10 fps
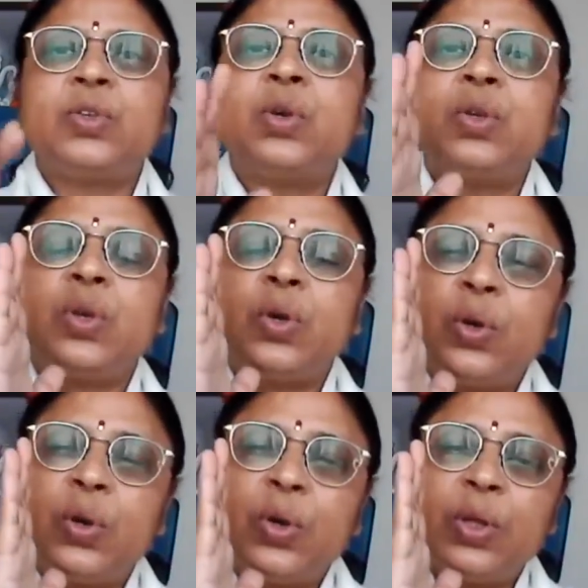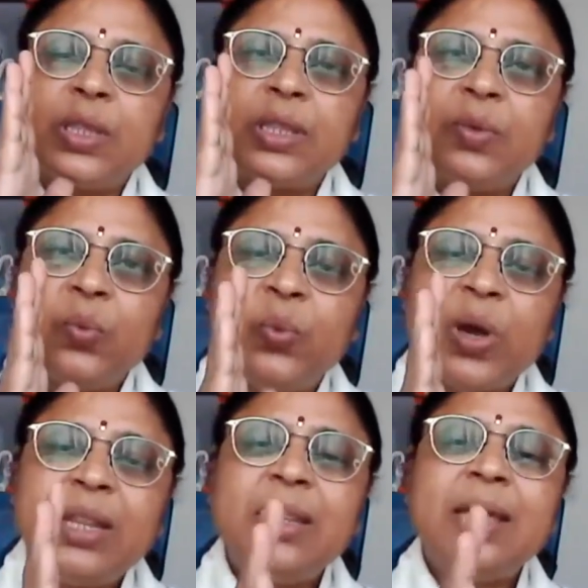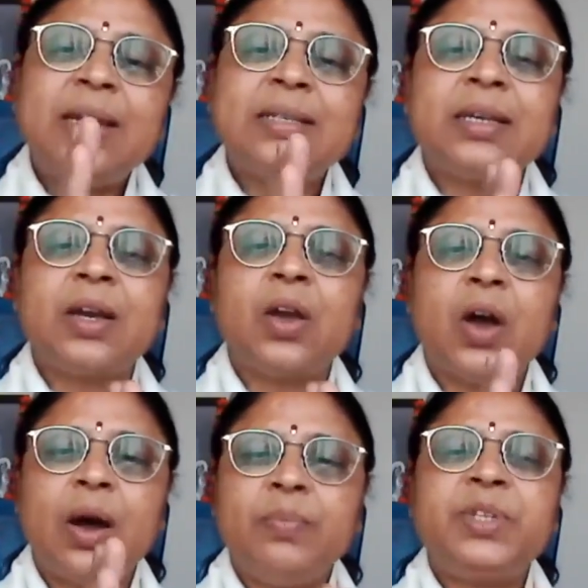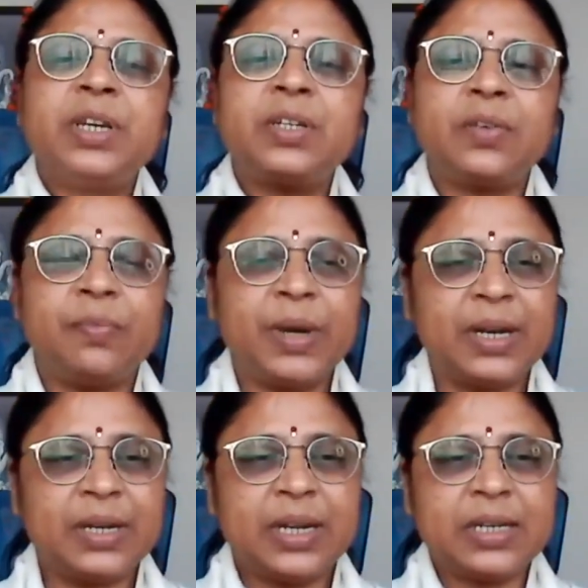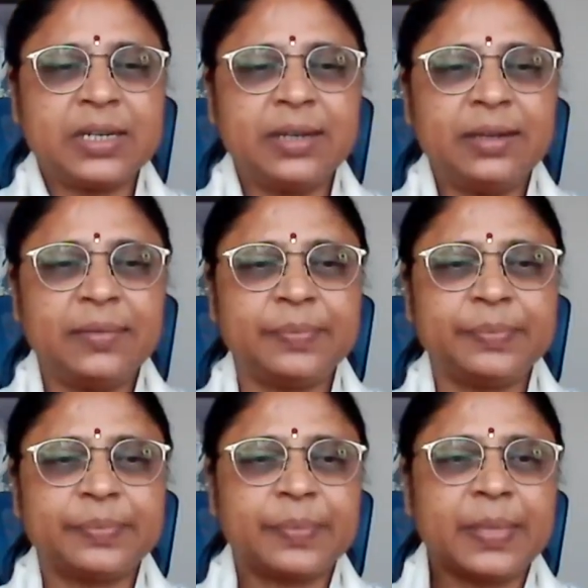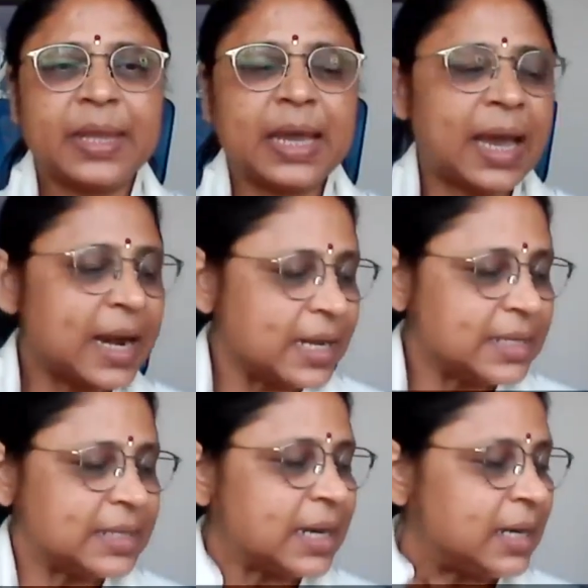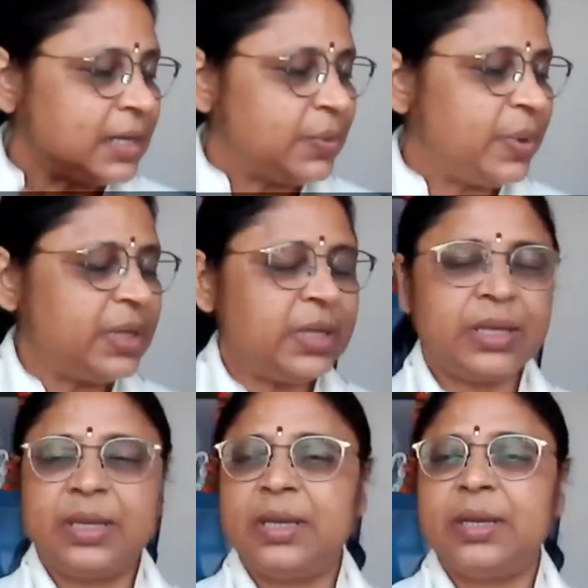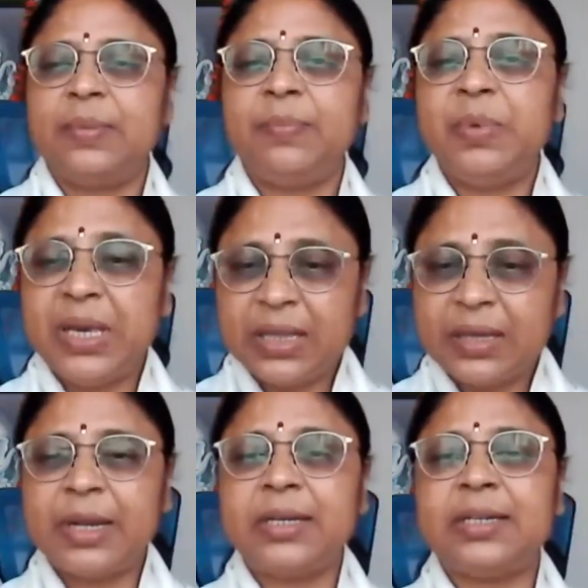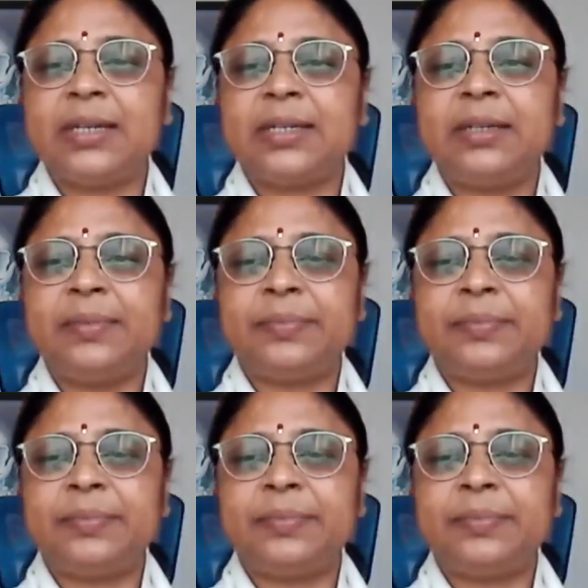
So when there is an object of meditation and I start with me, the meditator,